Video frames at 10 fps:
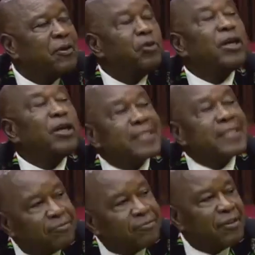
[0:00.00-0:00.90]
You are
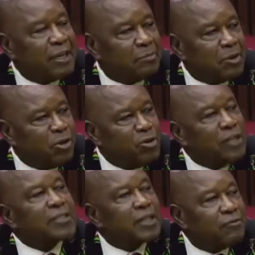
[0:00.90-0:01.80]
safe in Cape Town, you
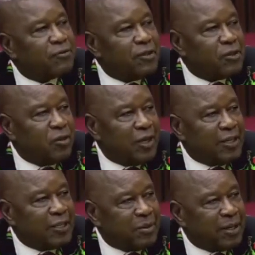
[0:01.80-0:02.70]
are safe in
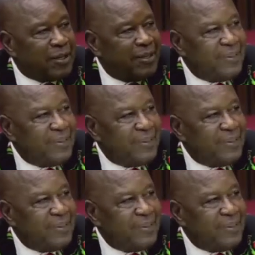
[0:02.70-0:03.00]
Johannesburg,